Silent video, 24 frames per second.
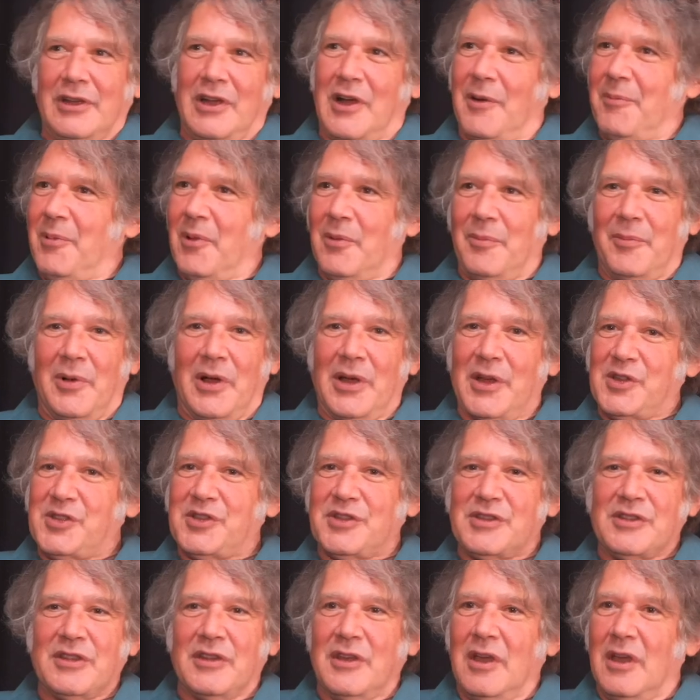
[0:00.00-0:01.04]
couple of
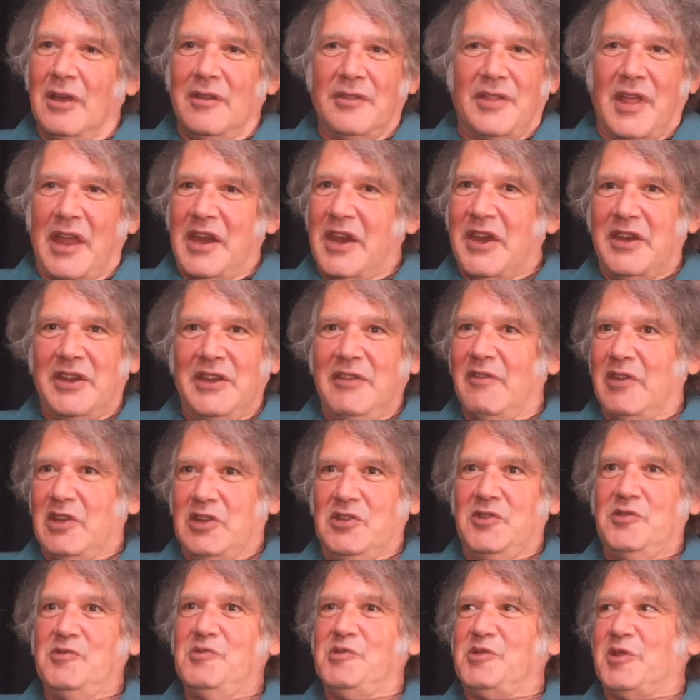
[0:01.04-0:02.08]
mics. They didn't even
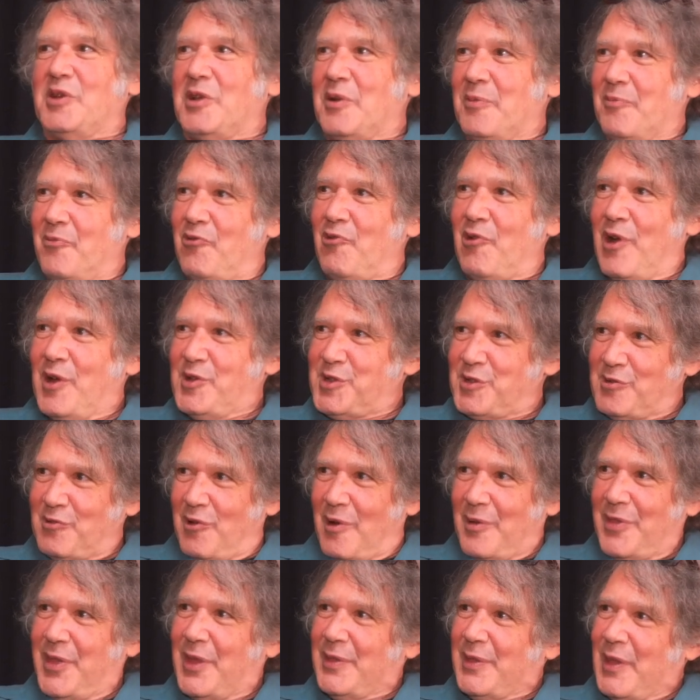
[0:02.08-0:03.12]
use a compressor.
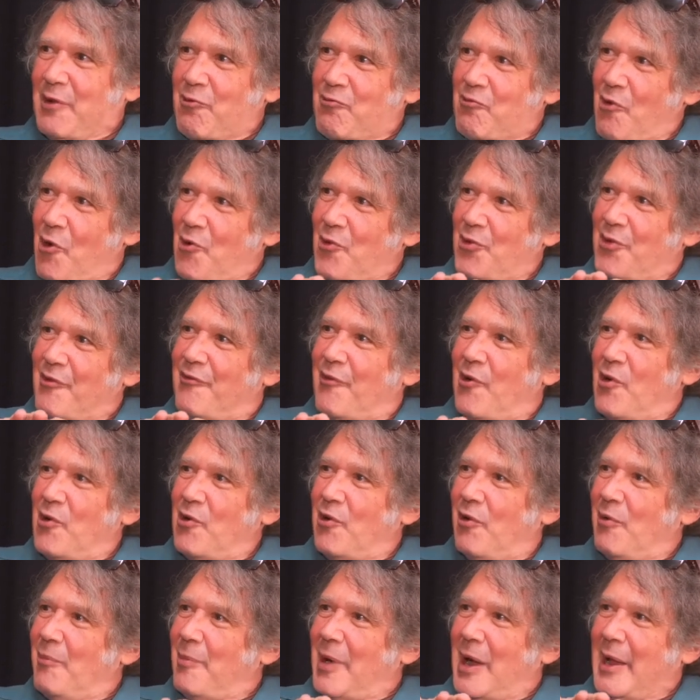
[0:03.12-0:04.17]
I think they rode the
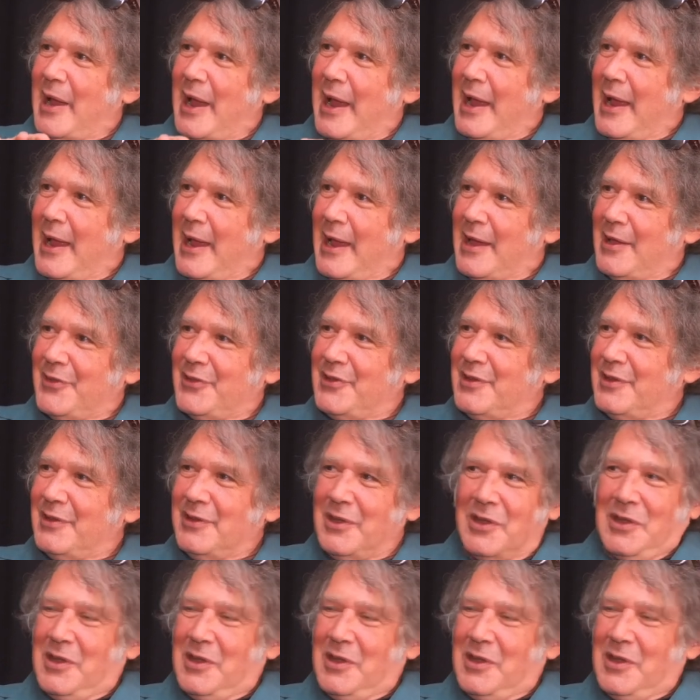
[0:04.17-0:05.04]
vocal by hand.